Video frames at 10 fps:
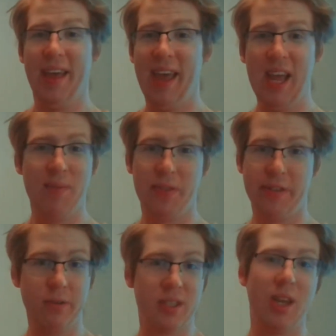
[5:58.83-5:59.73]
and
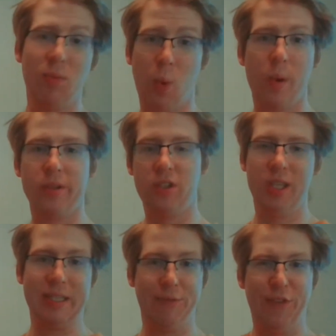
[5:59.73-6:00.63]
those can work
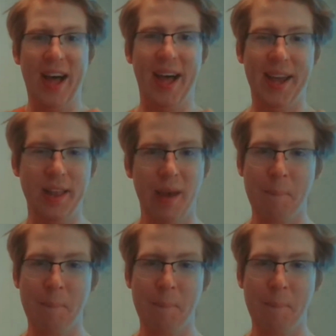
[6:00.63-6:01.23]
just fine.